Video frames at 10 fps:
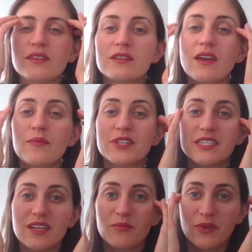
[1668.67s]
Tapping the
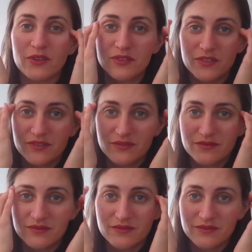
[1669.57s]
temples.
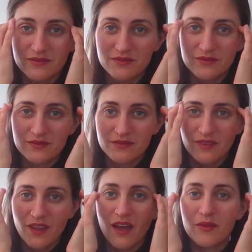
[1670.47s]

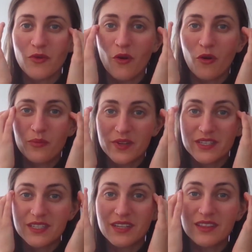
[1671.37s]
I'm open
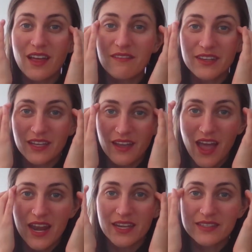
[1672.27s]
to loving
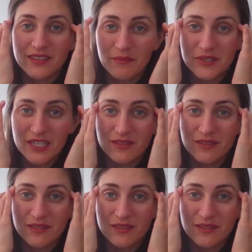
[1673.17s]
and accepting